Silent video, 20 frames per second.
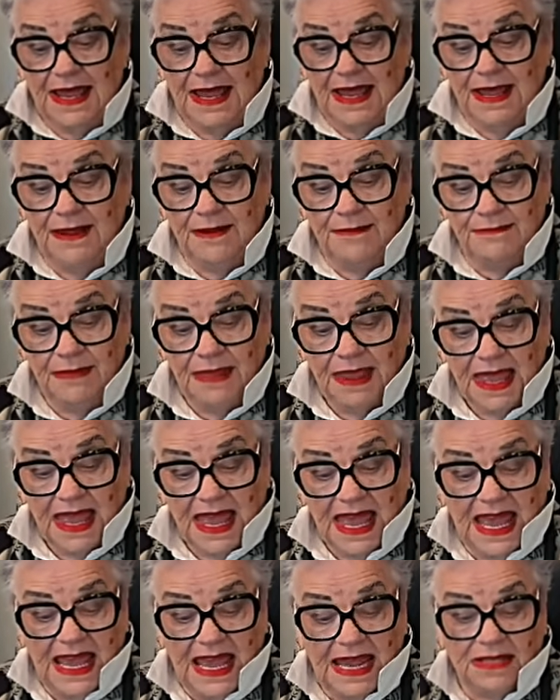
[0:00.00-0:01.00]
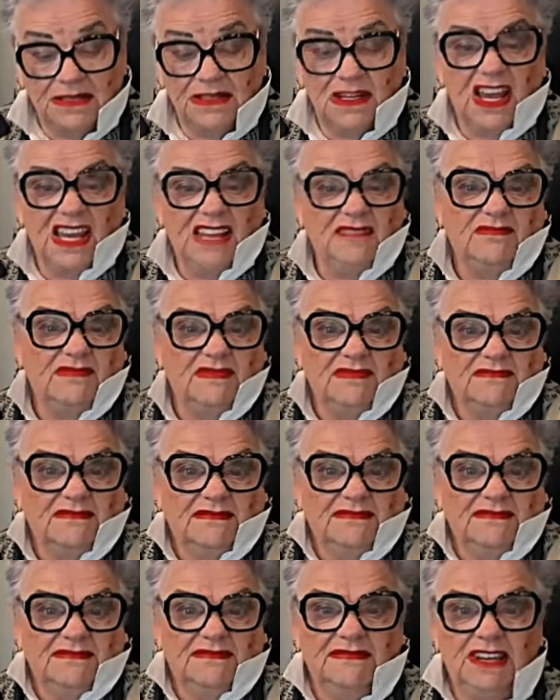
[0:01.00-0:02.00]
And,
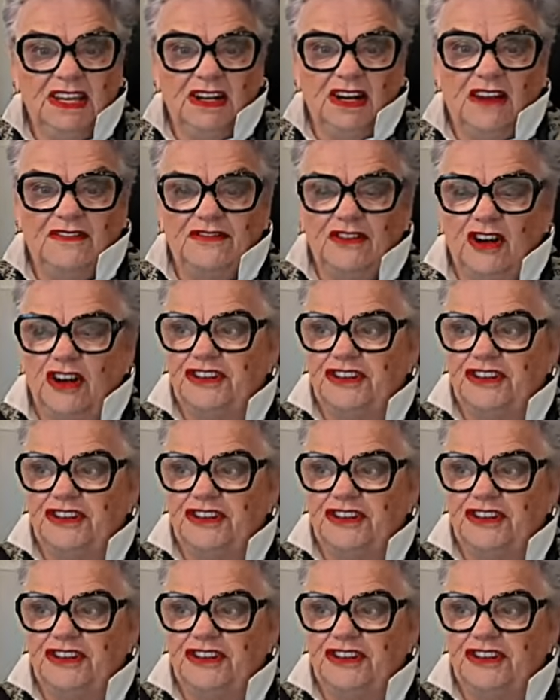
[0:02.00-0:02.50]
if